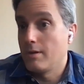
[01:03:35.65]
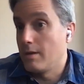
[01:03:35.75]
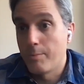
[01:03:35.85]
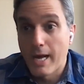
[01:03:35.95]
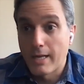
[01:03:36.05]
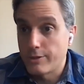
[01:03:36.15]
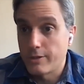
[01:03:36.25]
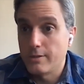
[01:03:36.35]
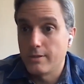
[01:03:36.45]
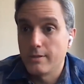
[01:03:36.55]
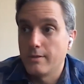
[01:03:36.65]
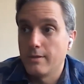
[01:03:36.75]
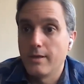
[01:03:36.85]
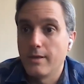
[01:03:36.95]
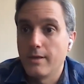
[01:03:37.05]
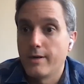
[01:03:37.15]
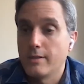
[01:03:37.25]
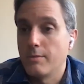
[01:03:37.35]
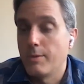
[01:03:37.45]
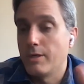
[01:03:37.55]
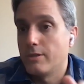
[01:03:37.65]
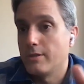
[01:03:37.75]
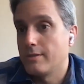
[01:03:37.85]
a balance sheet, and in their estimation,